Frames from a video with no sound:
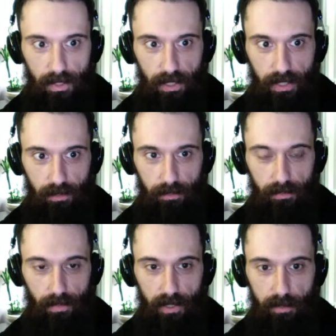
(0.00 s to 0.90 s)
And the
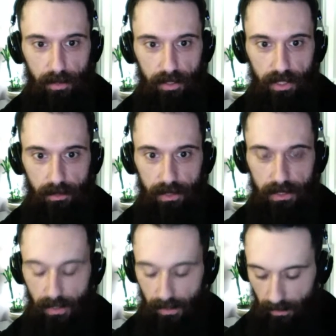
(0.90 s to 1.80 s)
Munch Museum is
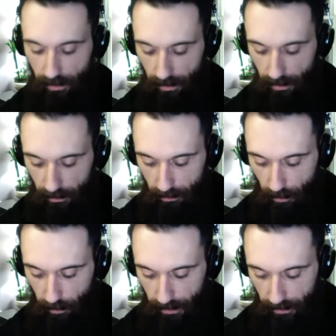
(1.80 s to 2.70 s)
in
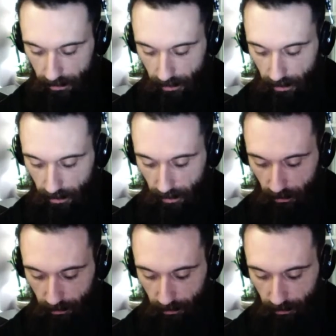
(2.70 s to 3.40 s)
Norway. It's in Oslo.